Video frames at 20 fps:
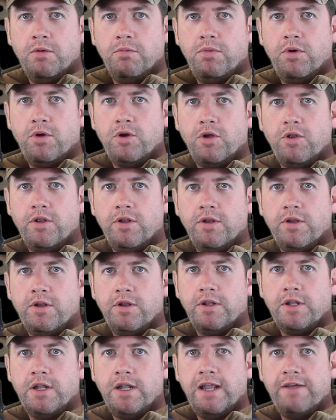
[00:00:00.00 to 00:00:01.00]
put on
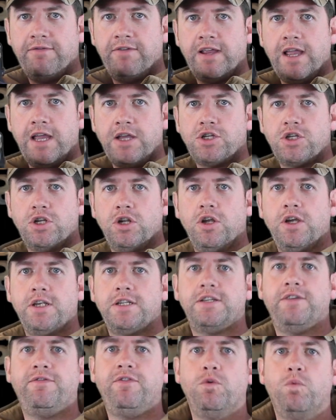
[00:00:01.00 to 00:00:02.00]
the navigation
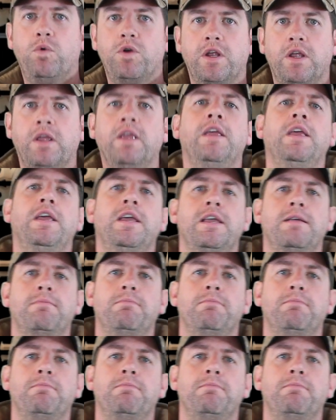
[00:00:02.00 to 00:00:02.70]
lights if you want to